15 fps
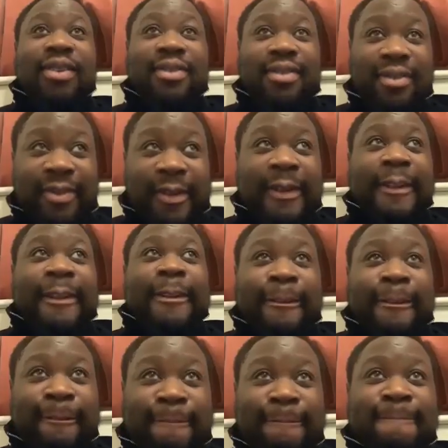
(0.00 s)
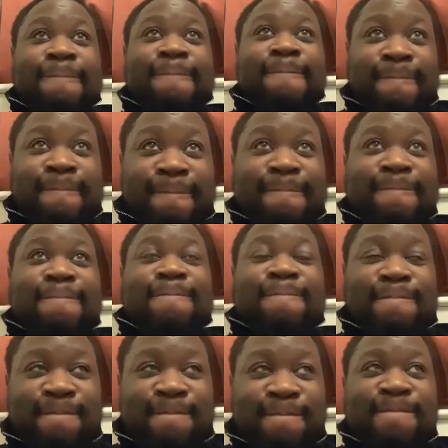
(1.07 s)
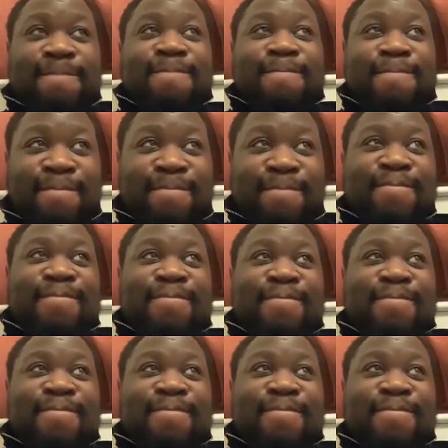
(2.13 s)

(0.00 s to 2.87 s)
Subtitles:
well. Yeah, did well. Now, my